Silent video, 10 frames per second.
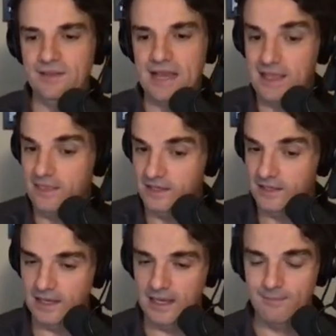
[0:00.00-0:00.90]
The I D
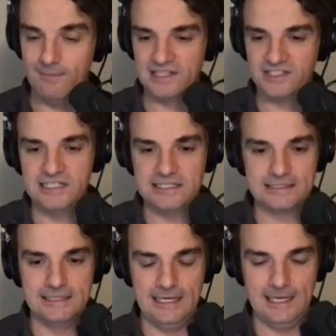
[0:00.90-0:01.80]
uh,
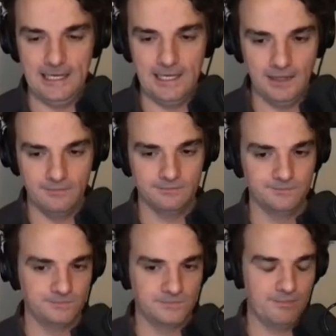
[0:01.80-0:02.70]
matches the,
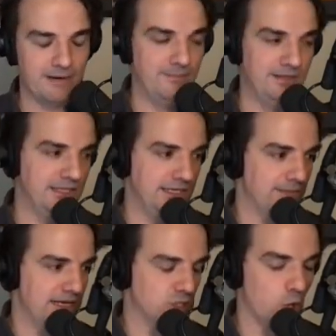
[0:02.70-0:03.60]
the parameter in
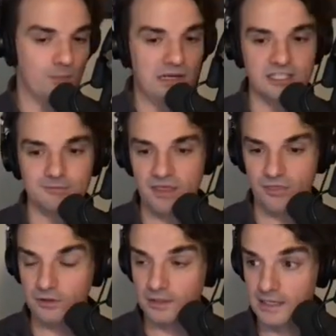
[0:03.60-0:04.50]
my show village
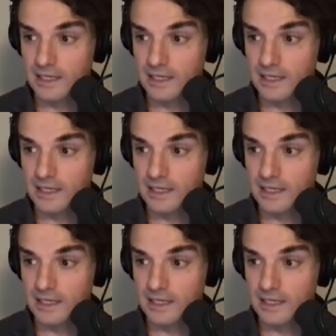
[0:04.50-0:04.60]
method.